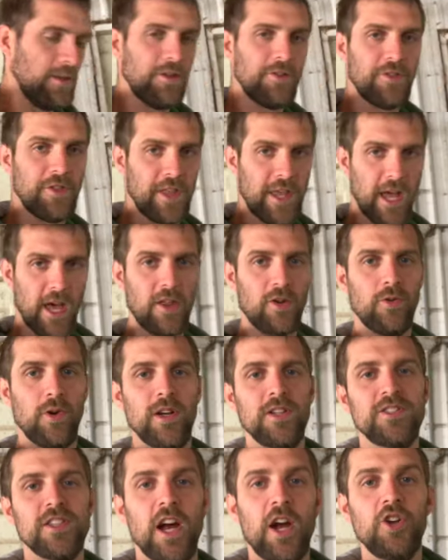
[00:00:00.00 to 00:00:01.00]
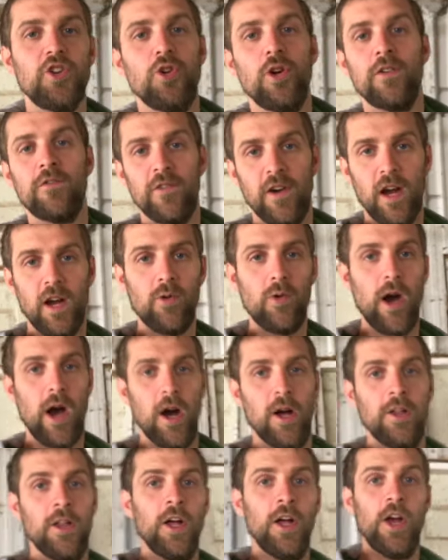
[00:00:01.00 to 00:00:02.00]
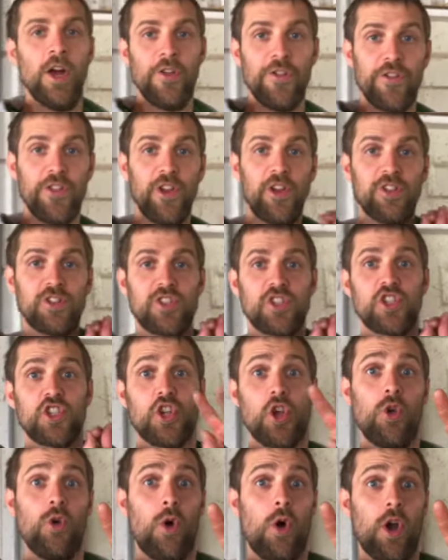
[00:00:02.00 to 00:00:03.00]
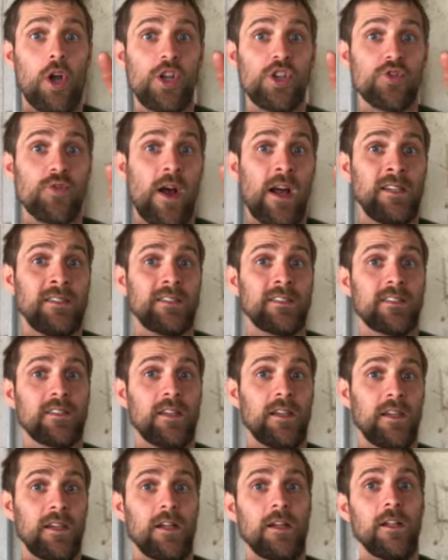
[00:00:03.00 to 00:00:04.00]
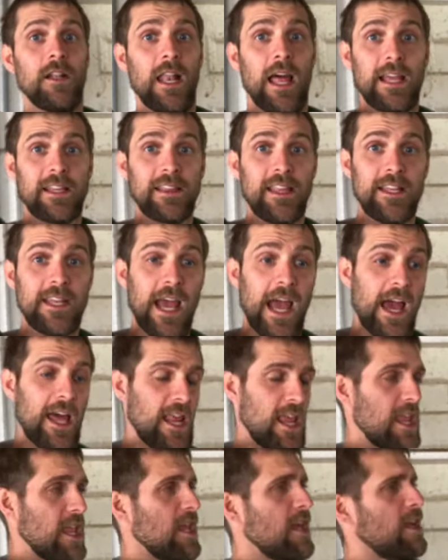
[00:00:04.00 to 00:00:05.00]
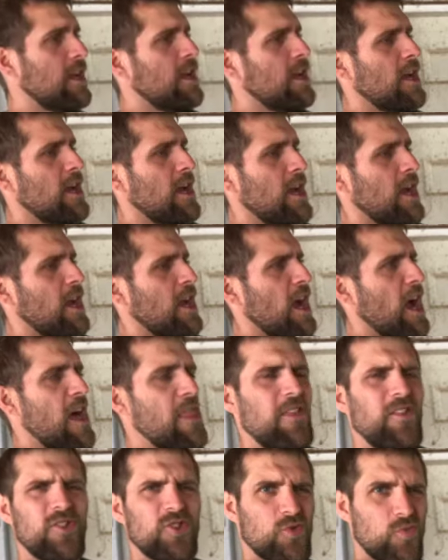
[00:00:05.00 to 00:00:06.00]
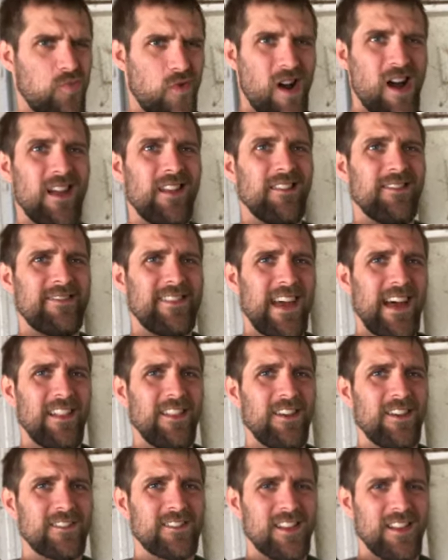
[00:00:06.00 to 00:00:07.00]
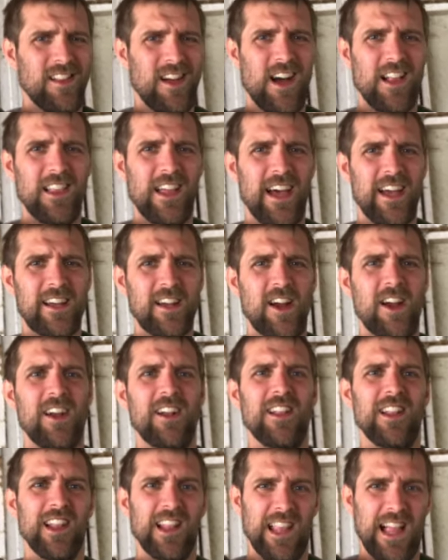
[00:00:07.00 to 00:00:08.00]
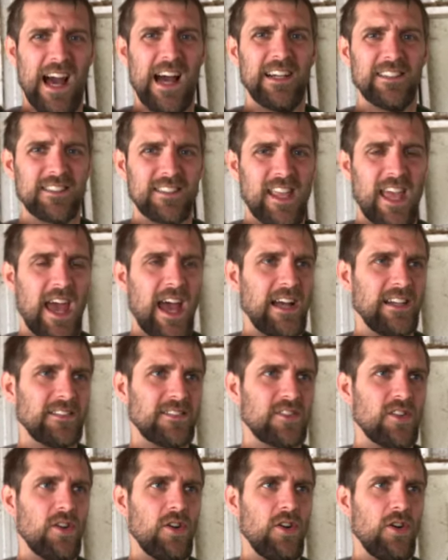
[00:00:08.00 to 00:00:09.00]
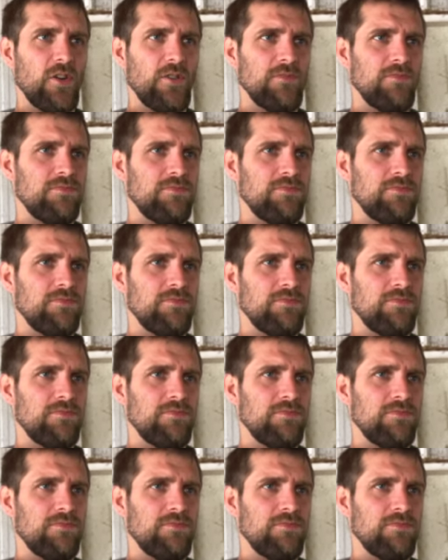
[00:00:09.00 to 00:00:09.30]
The other ones are doing very well. There's 2 orange ones, like the daddy, and there's one that looks a lot like our last cat. So